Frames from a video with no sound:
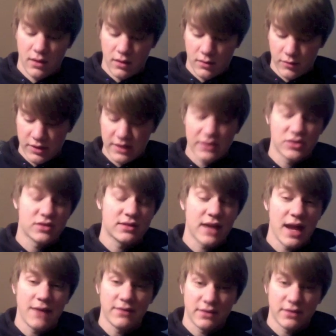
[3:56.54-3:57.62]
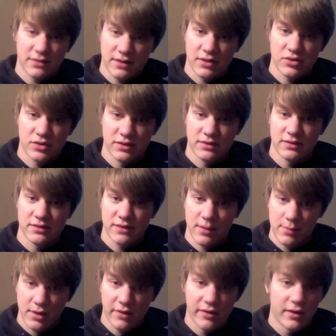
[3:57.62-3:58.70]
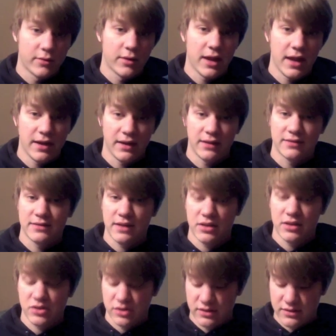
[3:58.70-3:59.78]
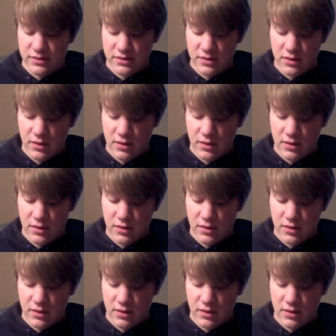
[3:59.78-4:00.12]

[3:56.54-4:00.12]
We didn't just have extinctions in Siberia, we had extinctions